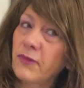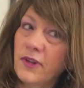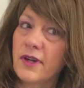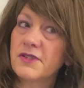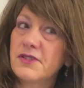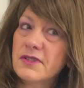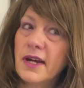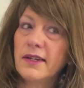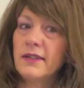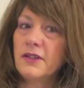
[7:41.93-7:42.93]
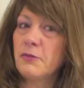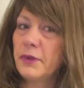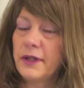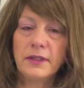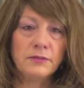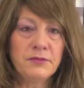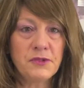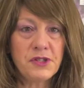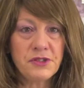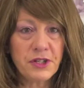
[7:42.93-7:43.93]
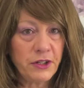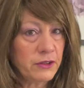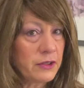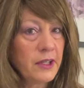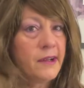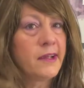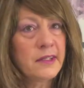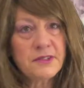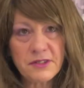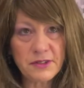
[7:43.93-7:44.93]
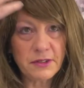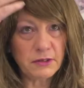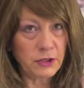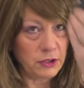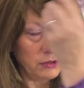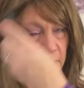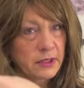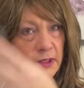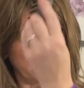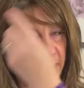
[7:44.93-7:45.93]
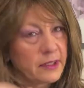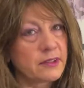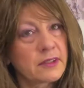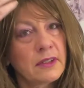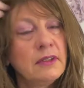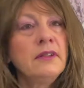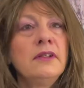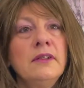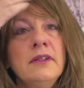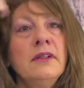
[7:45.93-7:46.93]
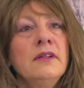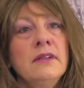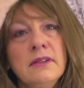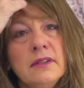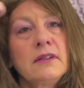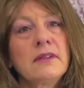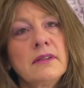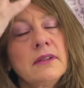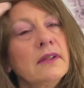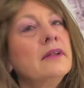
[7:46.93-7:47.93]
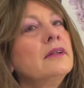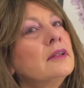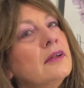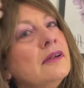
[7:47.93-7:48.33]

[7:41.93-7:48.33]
yeah, she's got a little bit, she's cute. I think she's a little cuter than Chris. Let's see.